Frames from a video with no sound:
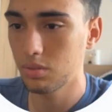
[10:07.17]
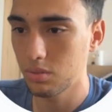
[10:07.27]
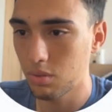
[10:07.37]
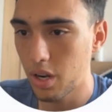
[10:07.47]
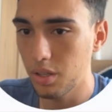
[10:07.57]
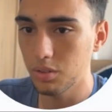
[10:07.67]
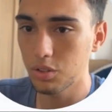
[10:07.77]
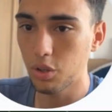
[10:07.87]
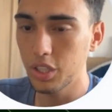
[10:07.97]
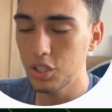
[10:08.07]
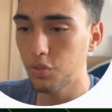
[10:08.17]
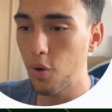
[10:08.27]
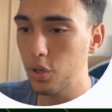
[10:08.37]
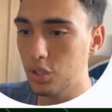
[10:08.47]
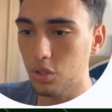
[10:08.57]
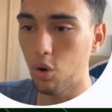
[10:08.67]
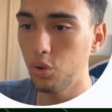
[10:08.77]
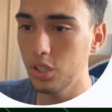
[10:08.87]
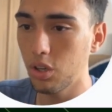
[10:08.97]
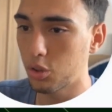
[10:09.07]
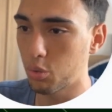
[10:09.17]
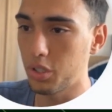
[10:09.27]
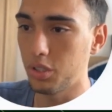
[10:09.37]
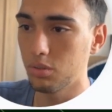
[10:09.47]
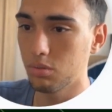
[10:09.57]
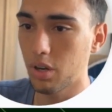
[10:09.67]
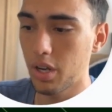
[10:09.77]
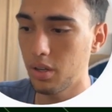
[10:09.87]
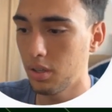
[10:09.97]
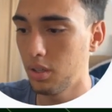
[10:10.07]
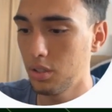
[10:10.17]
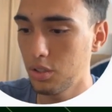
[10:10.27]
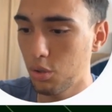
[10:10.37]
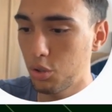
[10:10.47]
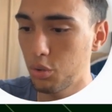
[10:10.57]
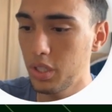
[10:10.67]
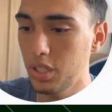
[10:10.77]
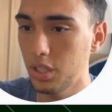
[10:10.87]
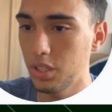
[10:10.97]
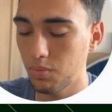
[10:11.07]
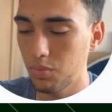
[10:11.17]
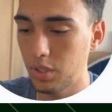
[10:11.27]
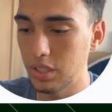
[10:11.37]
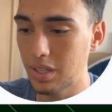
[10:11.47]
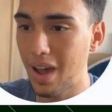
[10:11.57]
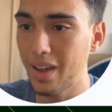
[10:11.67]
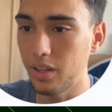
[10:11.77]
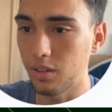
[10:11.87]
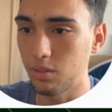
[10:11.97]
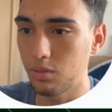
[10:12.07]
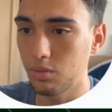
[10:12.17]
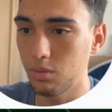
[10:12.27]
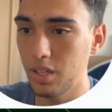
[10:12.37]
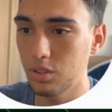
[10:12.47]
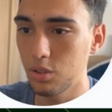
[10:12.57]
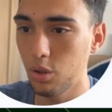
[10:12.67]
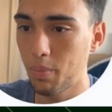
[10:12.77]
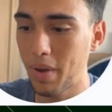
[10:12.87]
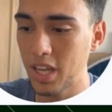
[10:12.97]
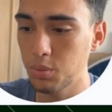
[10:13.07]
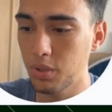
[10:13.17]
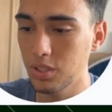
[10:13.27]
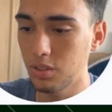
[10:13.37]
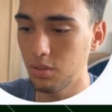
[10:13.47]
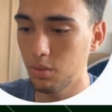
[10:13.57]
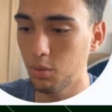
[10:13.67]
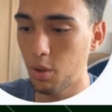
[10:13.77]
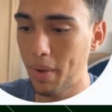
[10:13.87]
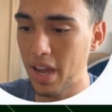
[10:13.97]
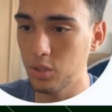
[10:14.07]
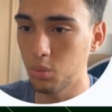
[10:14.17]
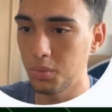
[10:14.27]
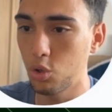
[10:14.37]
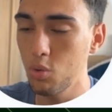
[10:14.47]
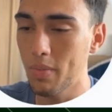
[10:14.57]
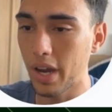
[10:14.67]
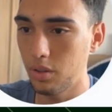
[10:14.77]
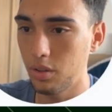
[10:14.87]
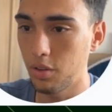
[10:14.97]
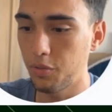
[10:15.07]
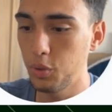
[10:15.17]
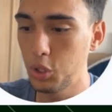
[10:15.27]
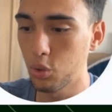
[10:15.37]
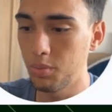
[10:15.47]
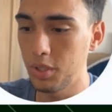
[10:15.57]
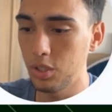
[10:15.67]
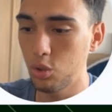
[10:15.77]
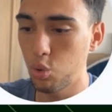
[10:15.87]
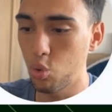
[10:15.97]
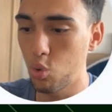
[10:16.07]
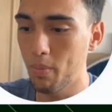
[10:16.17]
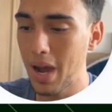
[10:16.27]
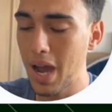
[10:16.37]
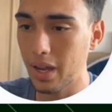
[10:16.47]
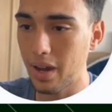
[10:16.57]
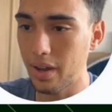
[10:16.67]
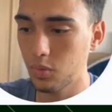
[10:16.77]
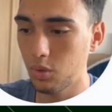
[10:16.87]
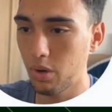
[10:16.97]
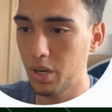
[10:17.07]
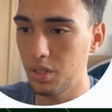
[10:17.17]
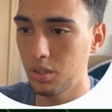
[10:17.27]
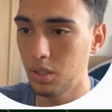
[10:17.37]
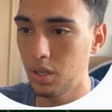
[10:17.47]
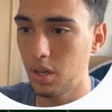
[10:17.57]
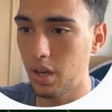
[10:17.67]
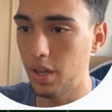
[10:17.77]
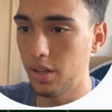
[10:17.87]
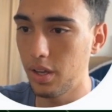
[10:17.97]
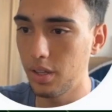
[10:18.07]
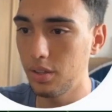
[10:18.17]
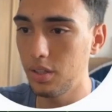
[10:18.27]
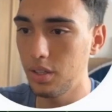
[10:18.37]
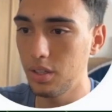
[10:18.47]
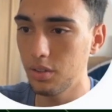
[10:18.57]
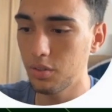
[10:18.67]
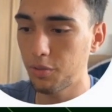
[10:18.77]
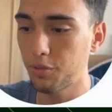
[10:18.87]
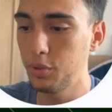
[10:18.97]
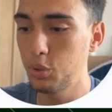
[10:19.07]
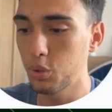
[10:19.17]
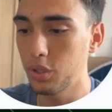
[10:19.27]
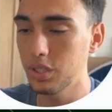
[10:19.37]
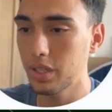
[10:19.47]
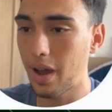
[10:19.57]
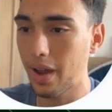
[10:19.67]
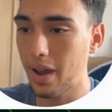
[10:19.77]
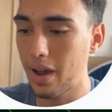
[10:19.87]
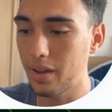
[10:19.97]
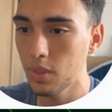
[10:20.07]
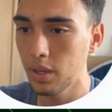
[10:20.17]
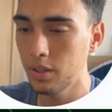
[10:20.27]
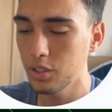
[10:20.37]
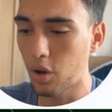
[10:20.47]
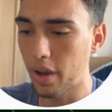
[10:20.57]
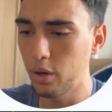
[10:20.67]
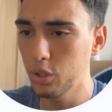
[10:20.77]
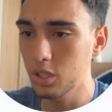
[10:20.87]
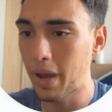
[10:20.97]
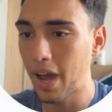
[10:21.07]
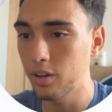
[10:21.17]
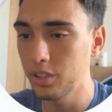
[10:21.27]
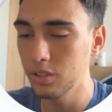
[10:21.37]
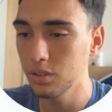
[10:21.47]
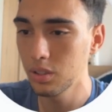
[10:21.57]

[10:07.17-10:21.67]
right? So let's just focus only on 3, right? So to eat is kain, right? So the past would be kumain. The future would be kumakain, right? And then the future is kakain. So I noticed a pattern here.